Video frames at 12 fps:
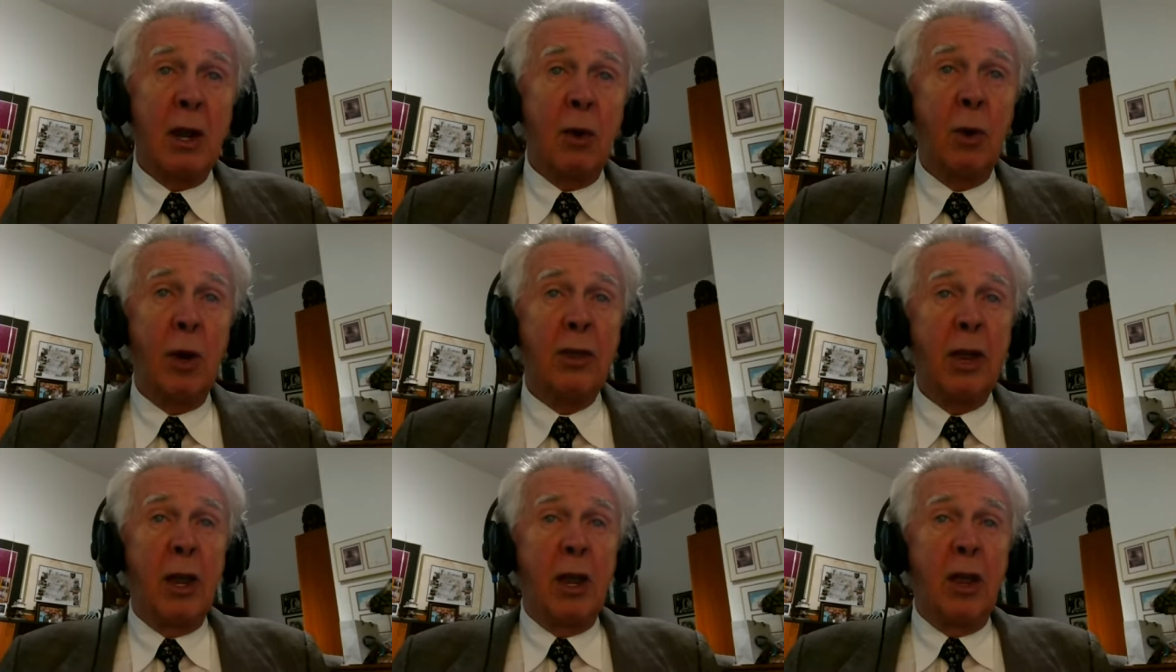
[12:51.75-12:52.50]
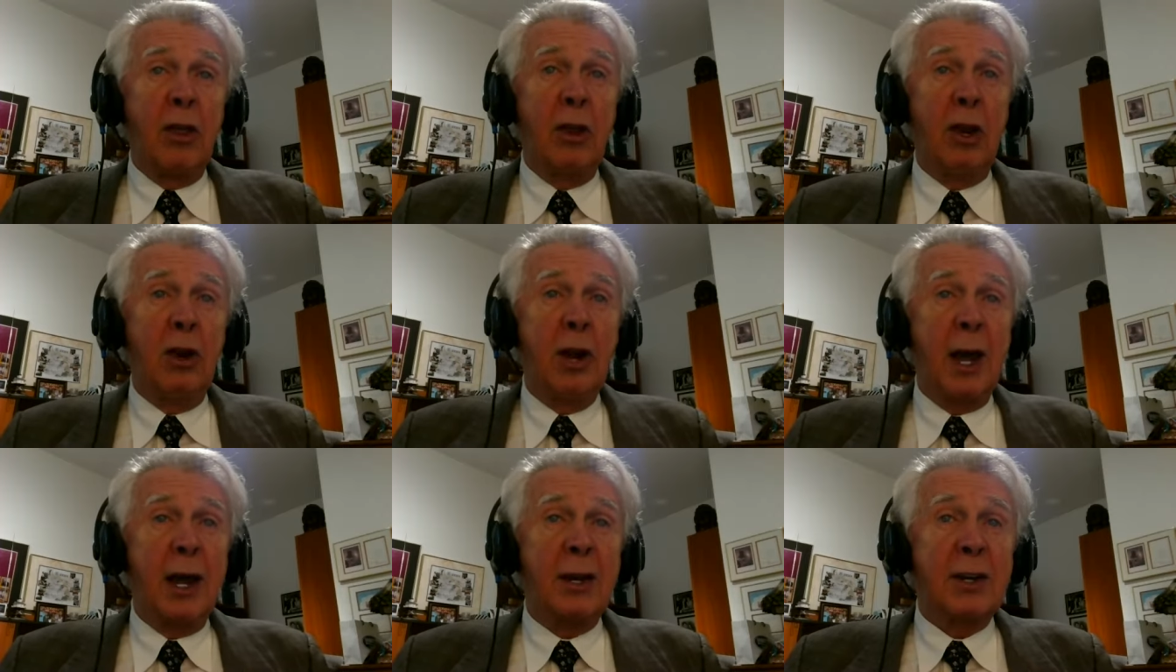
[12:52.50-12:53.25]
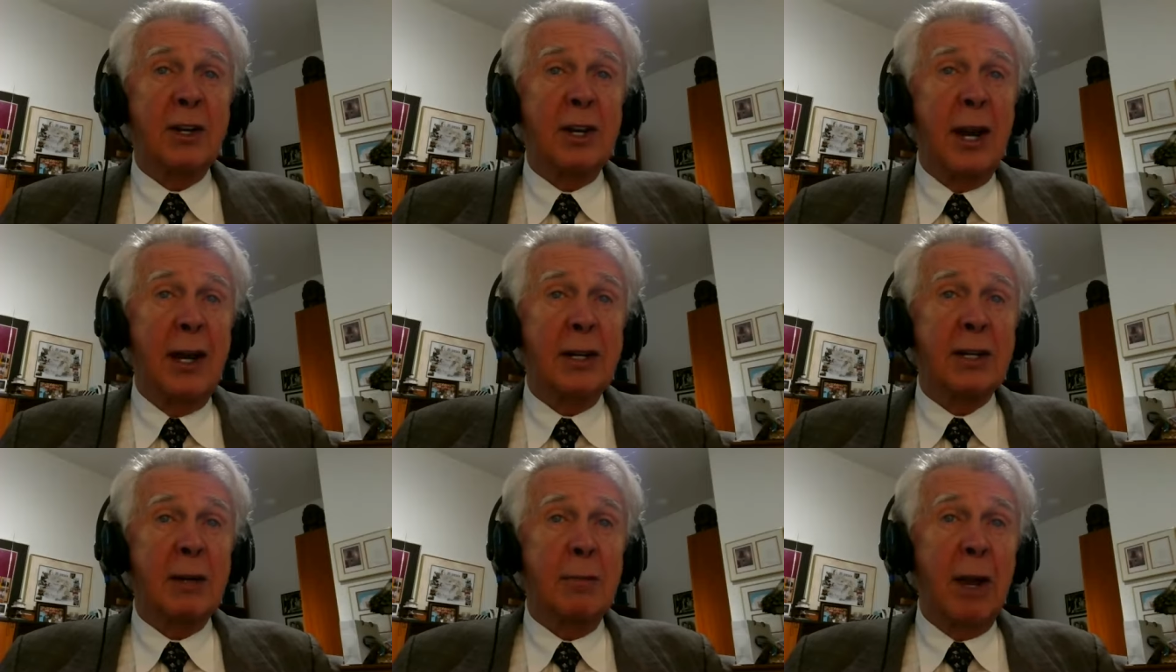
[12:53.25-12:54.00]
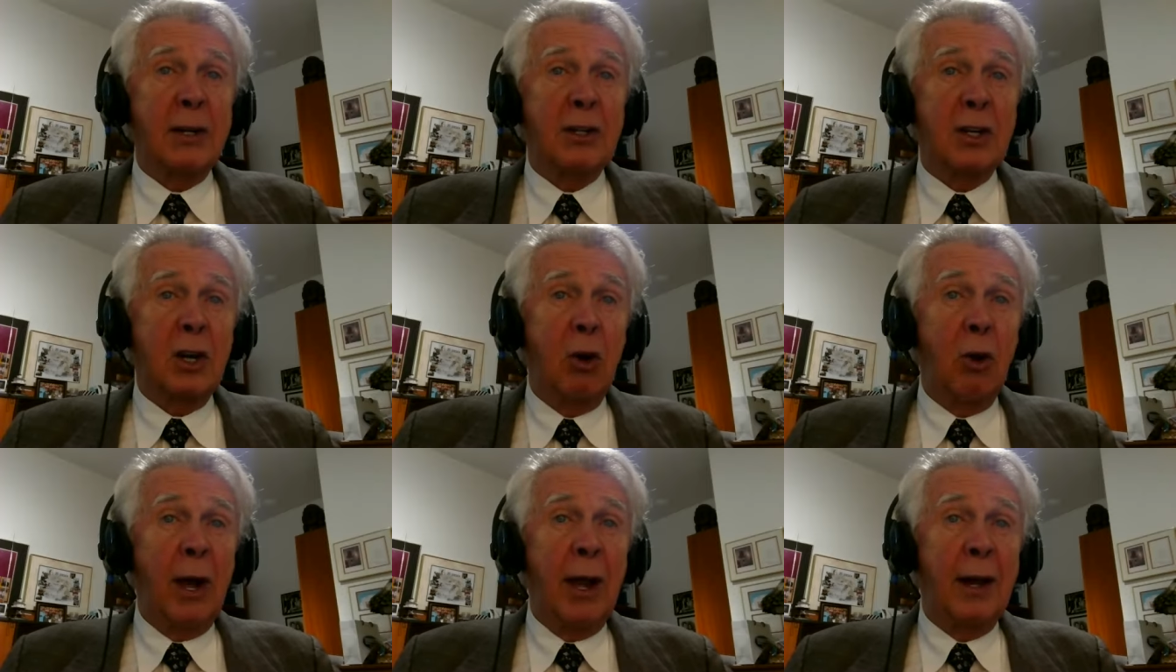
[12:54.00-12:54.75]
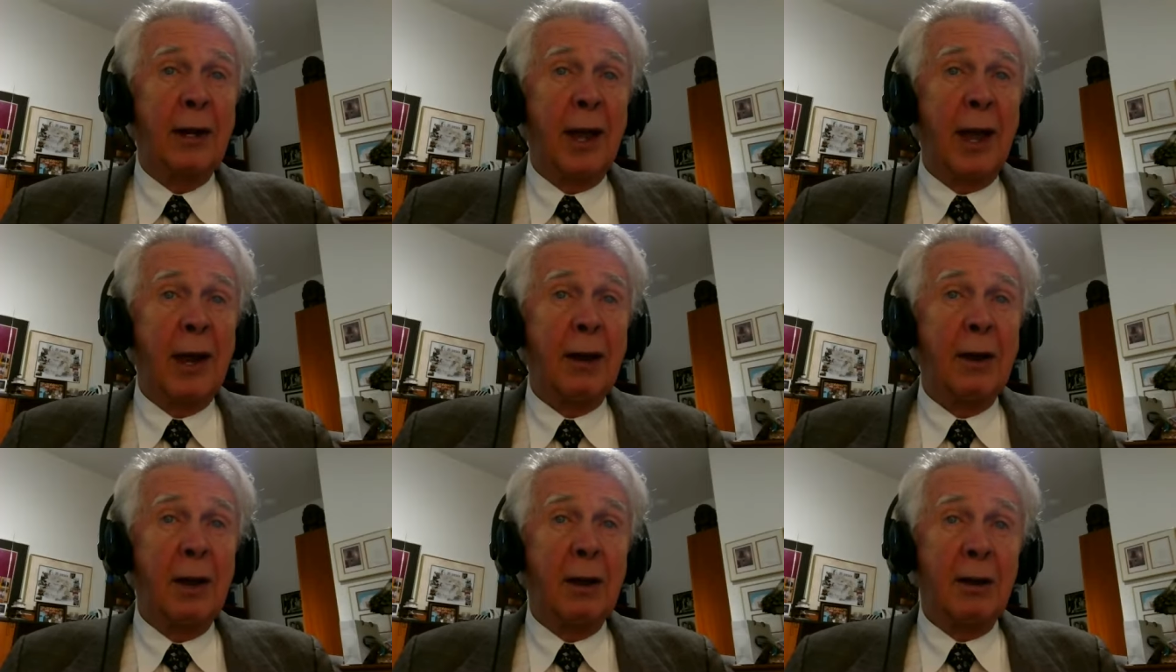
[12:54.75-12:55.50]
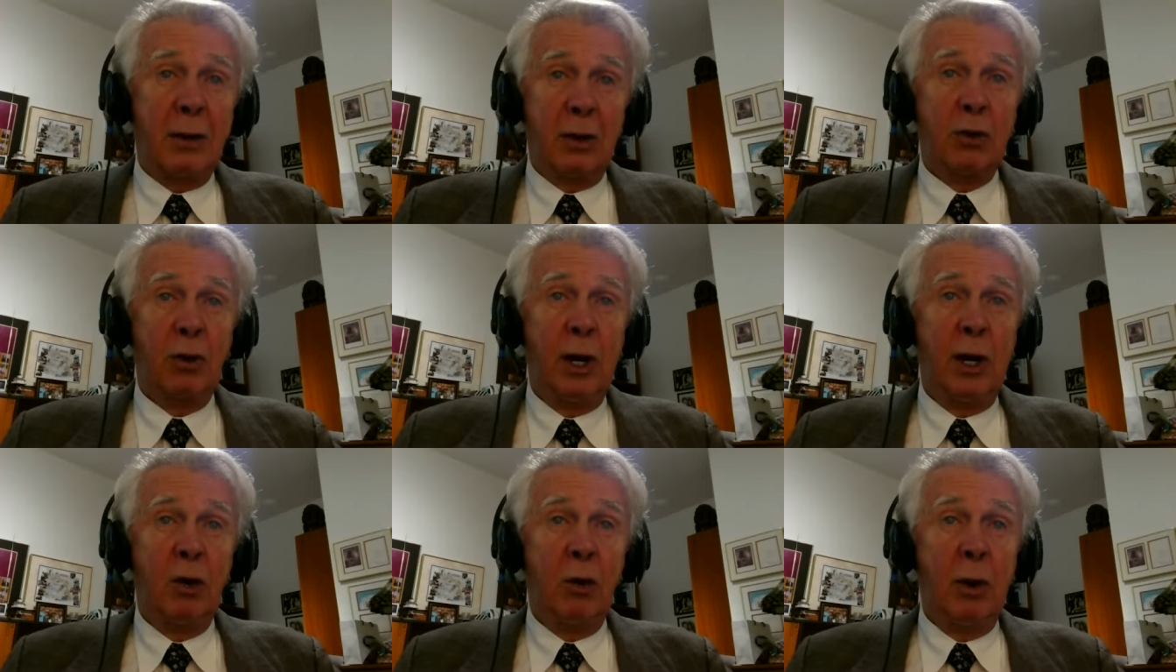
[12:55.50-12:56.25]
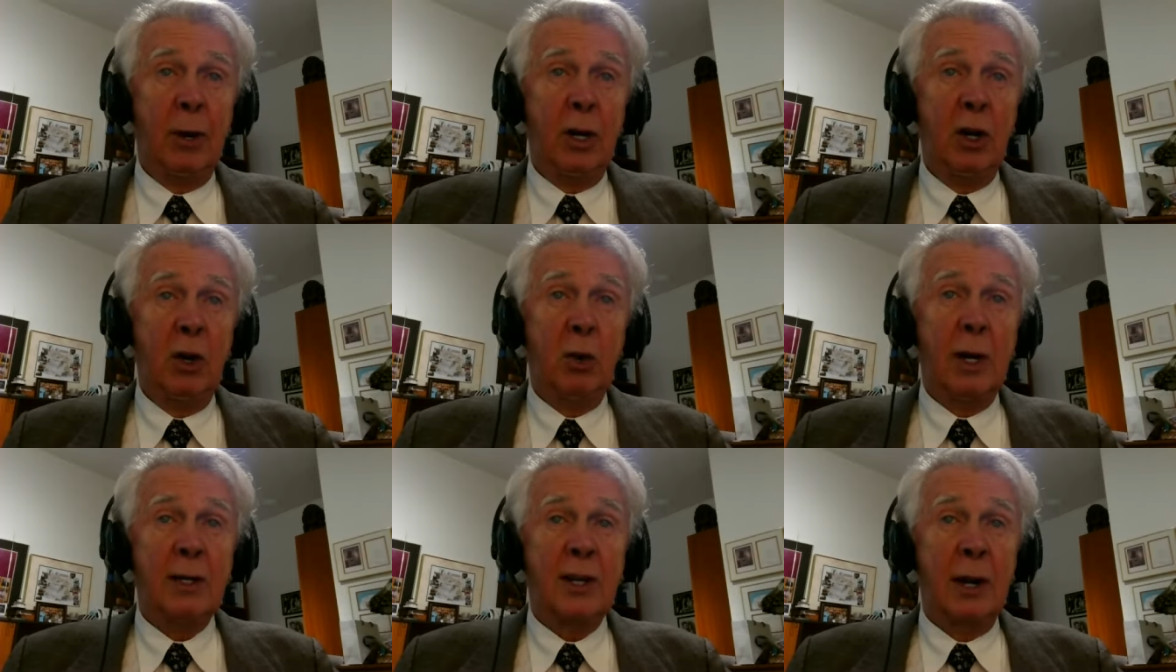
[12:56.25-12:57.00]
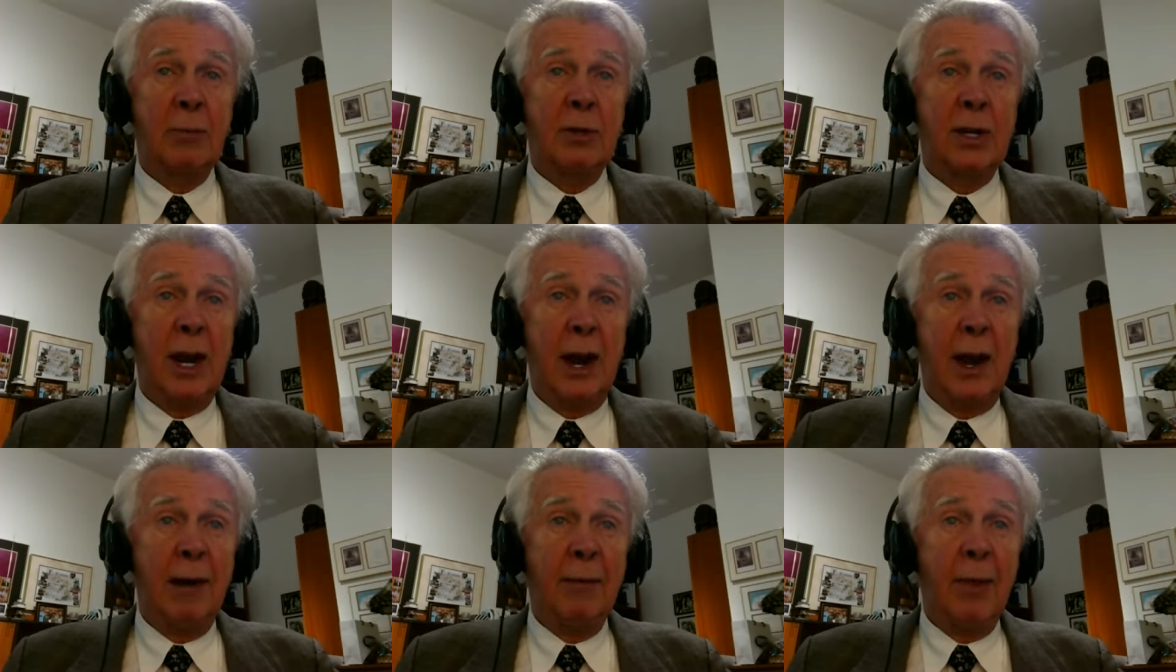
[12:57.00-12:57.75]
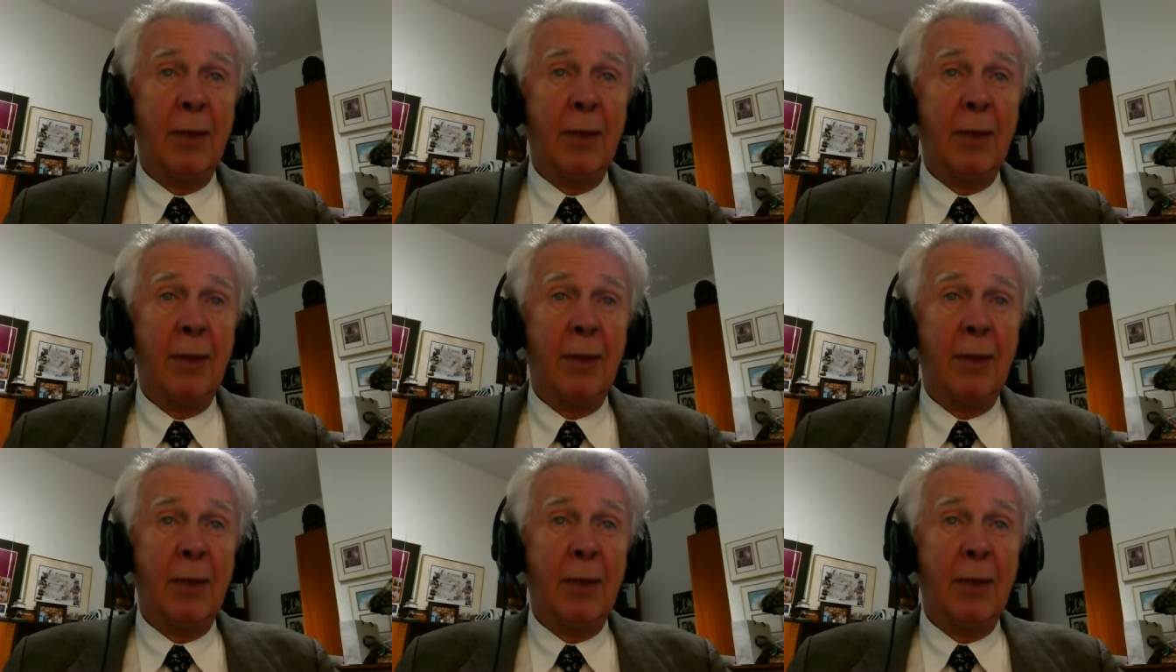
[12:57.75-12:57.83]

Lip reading: with the United States, Mexico, and Canada Trade Agreement, USMCA,